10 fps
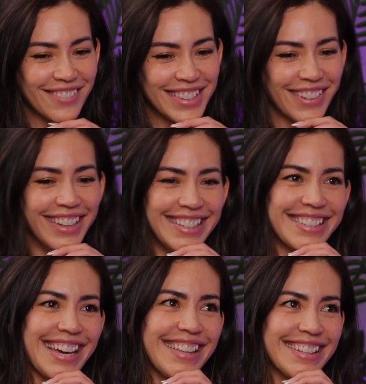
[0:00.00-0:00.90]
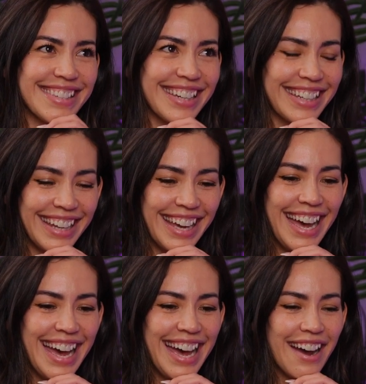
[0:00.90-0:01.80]
it was really challenging. And
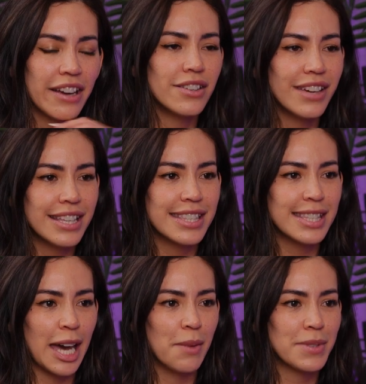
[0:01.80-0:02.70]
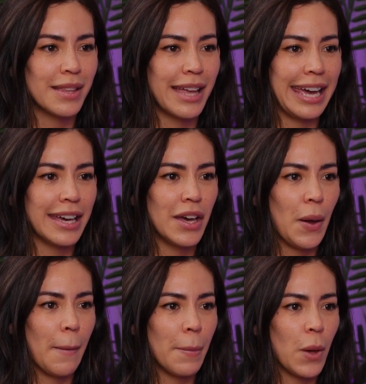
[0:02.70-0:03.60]
are you guys the type to like,
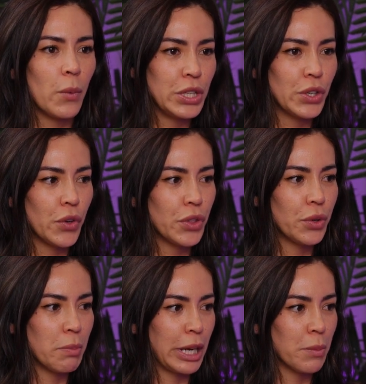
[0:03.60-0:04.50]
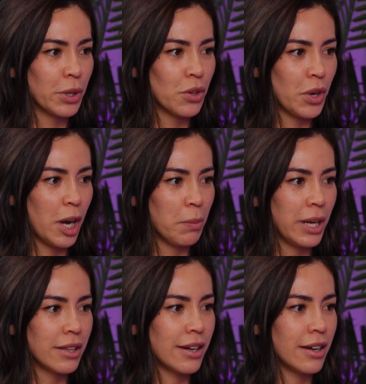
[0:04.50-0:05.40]
when you go through a breakup or go through
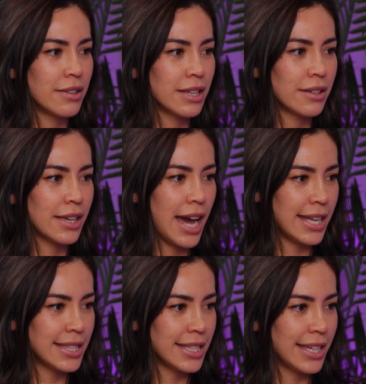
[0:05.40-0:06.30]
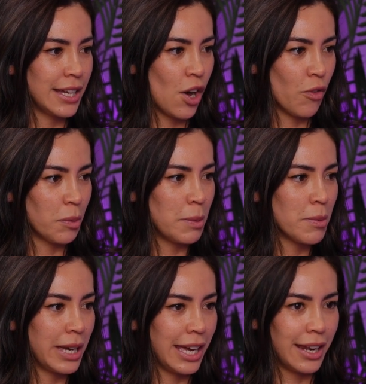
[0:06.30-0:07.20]
heartbreak, like, are you the kind to get over people
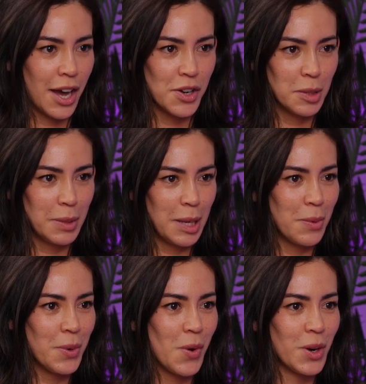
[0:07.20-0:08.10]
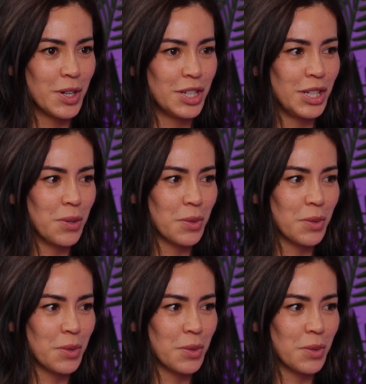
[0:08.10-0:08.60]
by getting under people, or do you